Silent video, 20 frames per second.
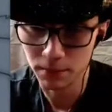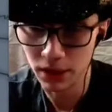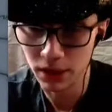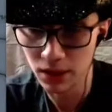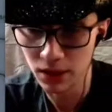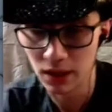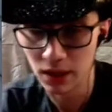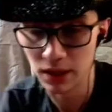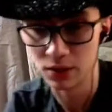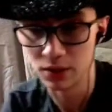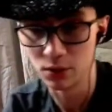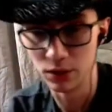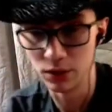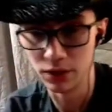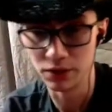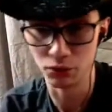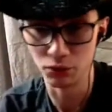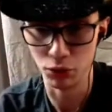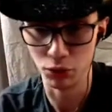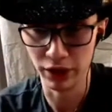set, so it
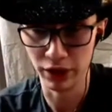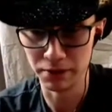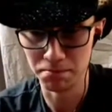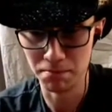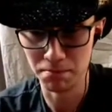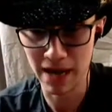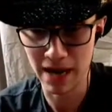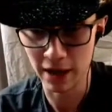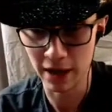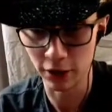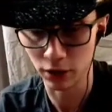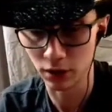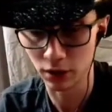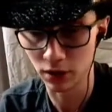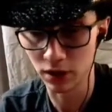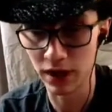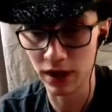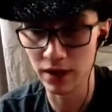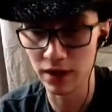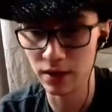doesn't really matter
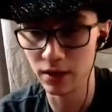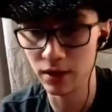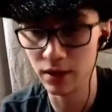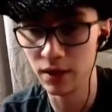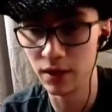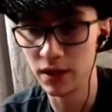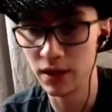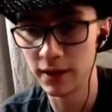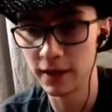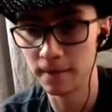end of the day.